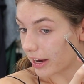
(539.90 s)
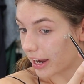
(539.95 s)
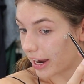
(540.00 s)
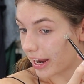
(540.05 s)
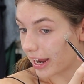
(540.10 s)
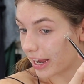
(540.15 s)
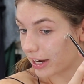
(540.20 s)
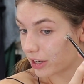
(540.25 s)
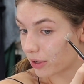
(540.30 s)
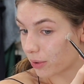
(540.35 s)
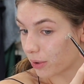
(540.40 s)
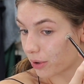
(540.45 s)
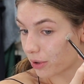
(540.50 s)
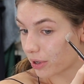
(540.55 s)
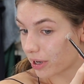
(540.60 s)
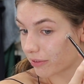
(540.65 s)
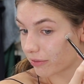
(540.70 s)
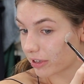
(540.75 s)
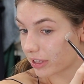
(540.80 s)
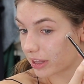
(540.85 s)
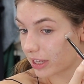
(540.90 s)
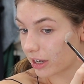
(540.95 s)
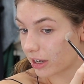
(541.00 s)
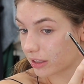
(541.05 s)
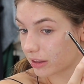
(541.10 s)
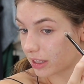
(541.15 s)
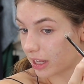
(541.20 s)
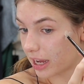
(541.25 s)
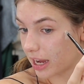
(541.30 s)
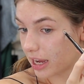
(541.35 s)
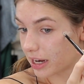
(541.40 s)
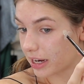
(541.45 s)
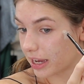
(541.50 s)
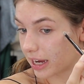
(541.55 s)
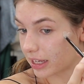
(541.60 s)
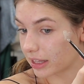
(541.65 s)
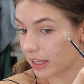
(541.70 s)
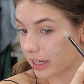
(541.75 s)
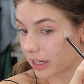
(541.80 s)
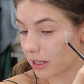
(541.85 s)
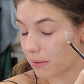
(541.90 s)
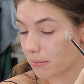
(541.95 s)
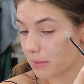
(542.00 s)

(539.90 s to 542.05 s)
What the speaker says: I had to order everything online, had like a